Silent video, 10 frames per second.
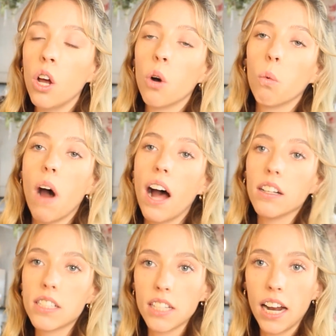while
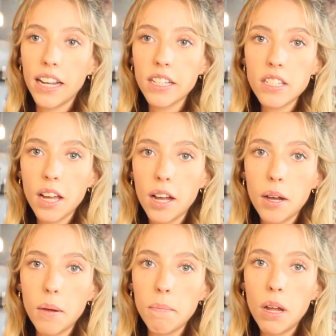designing
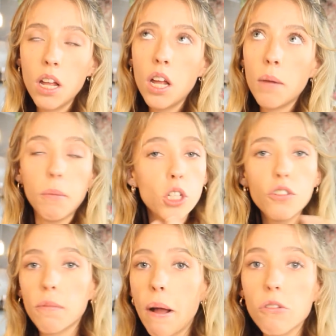some merch for
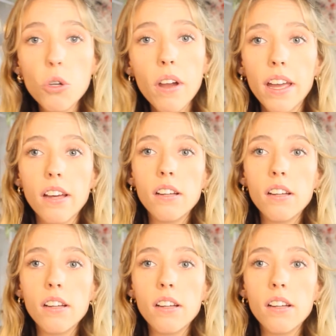Mountjoy.